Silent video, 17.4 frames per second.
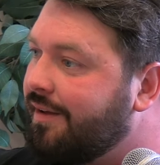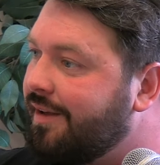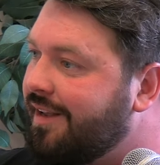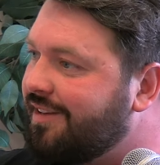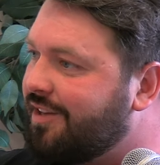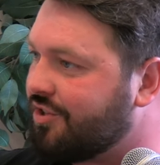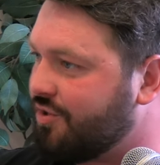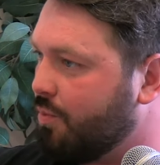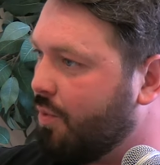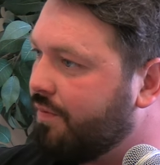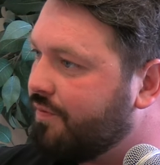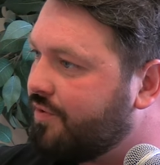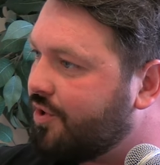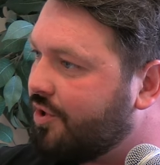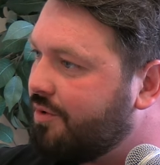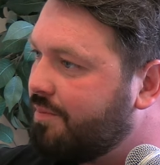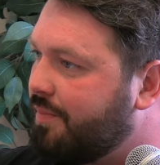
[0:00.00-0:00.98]
he doesn't want
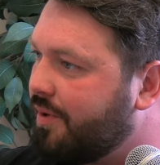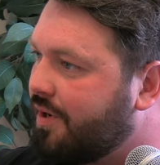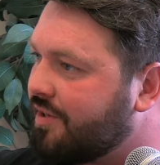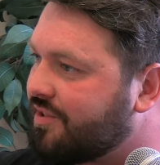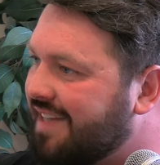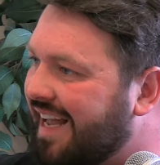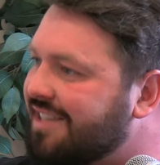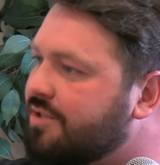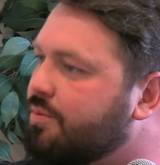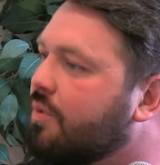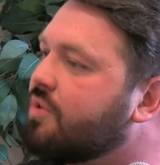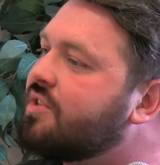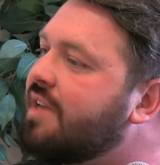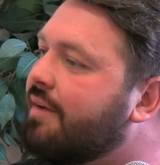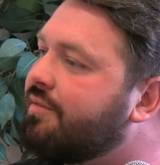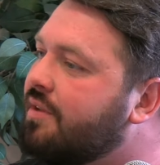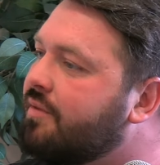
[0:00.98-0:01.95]
to because that's
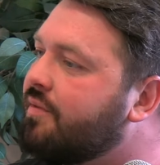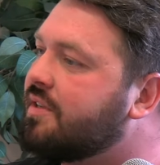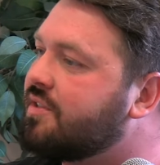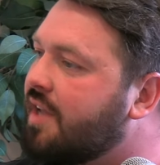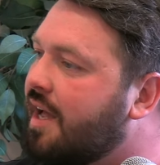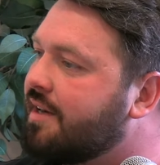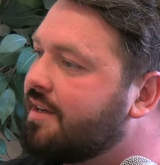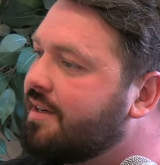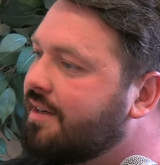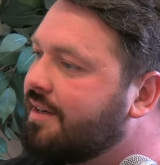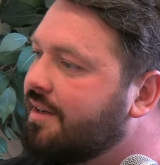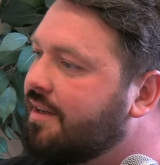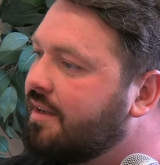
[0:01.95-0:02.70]
what's left of his dad.